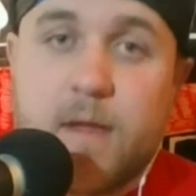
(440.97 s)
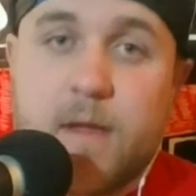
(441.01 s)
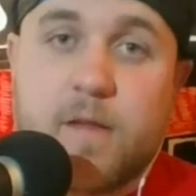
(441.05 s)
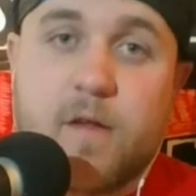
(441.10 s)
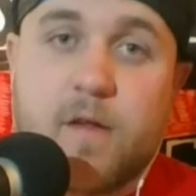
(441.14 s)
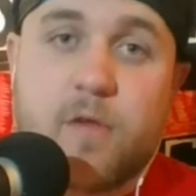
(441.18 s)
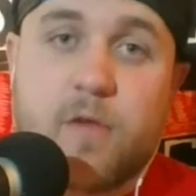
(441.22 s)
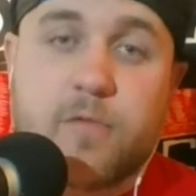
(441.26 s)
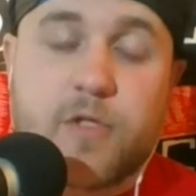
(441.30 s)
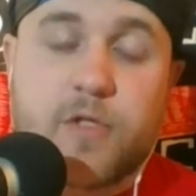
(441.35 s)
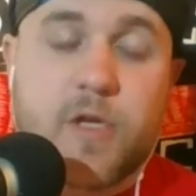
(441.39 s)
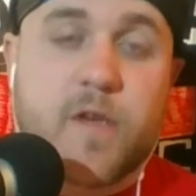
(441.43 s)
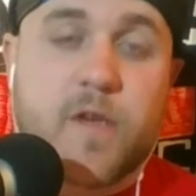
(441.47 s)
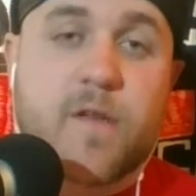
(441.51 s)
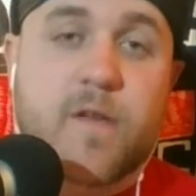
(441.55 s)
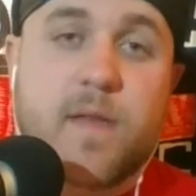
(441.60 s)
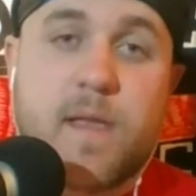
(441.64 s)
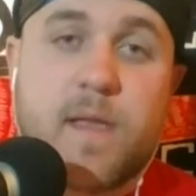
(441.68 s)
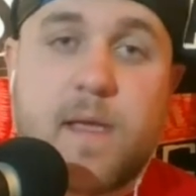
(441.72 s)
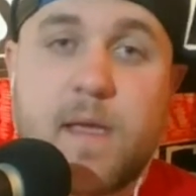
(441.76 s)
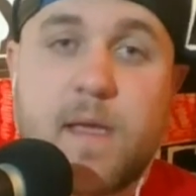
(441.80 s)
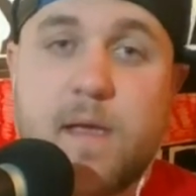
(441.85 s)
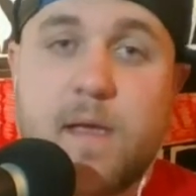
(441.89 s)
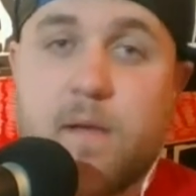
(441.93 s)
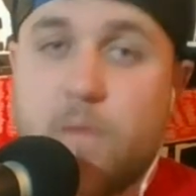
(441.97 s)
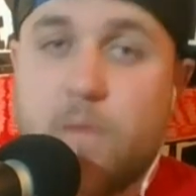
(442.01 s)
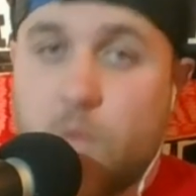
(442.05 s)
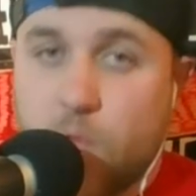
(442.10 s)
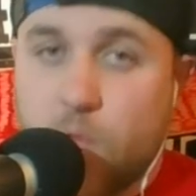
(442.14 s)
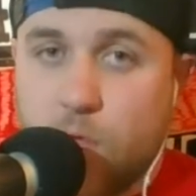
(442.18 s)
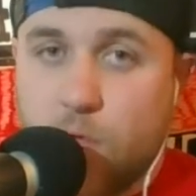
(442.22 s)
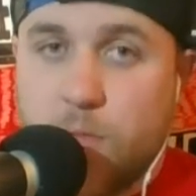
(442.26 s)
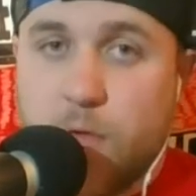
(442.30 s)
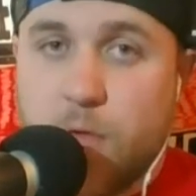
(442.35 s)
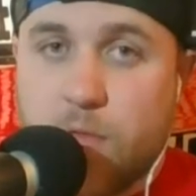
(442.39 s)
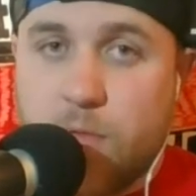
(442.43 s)
So just the
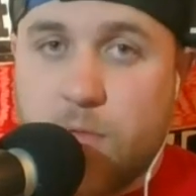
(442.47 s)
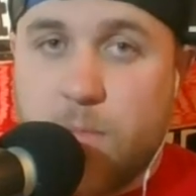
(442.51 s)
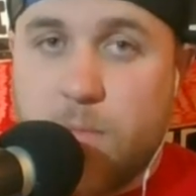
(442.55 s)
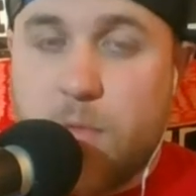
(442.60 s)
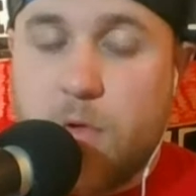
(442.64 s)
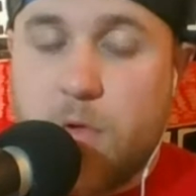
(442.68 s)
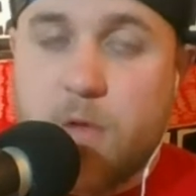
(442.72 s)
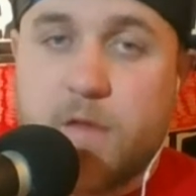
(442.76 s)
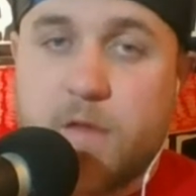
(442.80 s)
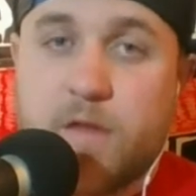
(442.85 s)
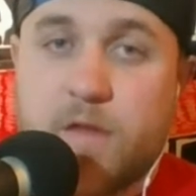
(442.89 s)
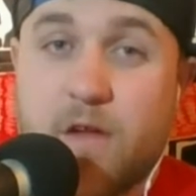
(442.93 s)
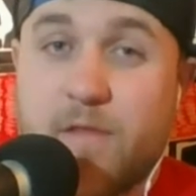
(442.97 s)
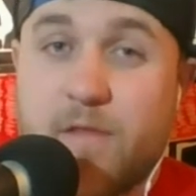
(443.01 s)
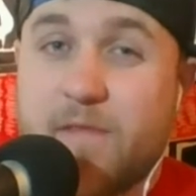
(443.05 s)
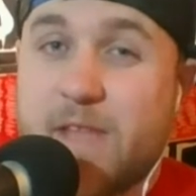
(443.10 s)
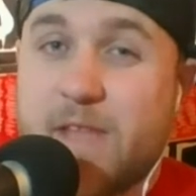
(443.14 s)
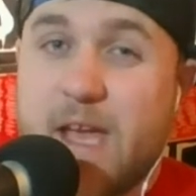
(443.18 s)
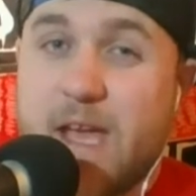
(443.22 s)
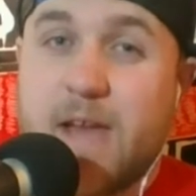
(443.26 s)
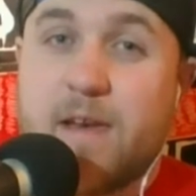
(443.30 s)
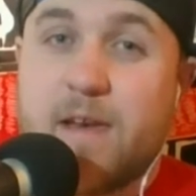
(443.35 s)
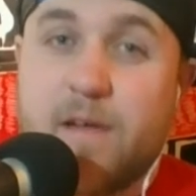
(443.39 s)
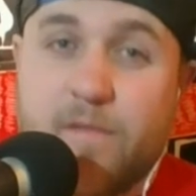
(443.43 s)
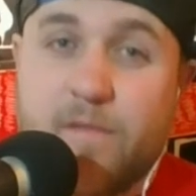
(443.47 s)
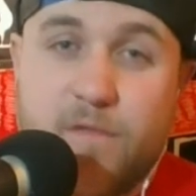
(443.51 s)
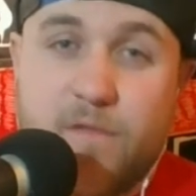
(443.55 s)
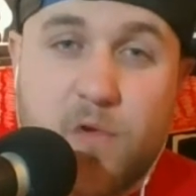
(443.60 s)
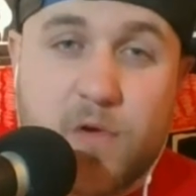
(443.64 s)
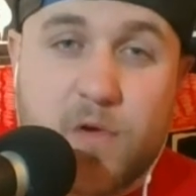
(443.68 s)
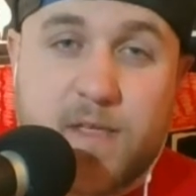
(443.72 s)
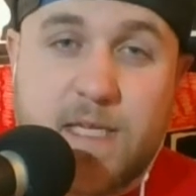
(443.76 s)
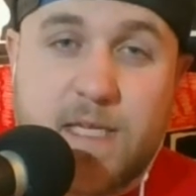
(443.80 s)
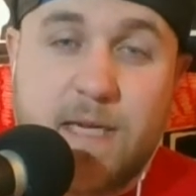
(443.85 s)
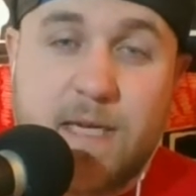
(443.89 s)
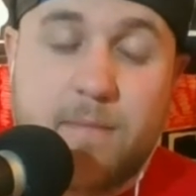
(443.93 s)
rumored reports of 10 to
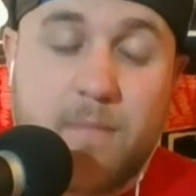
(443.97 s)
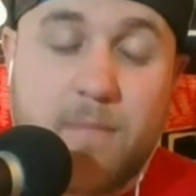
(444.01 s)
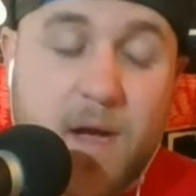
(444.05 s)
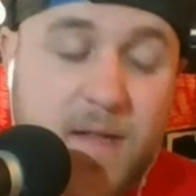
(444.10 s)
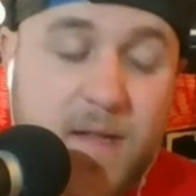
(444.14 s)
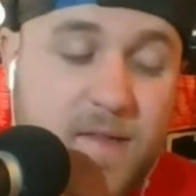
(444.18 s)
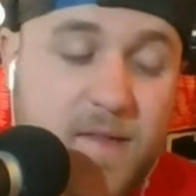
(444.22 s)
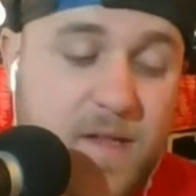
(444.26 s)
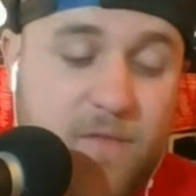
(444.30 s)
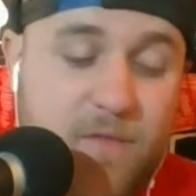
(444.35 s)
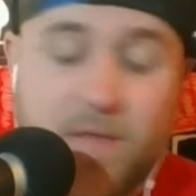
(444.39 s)
14 months.